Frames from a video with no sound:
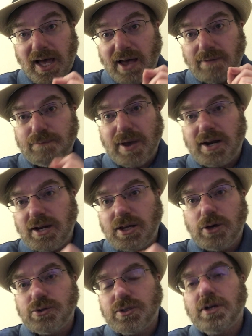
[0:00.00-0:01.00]
I've been in
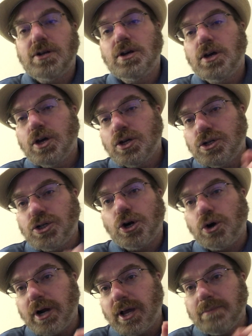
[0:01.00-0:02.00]
Houston
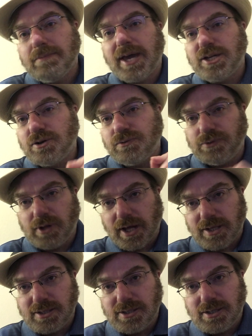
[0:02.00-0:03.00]
during major
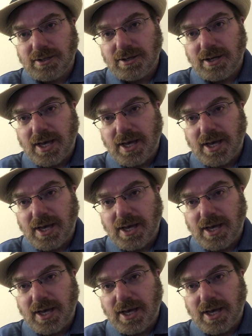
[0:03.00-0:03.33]
floods.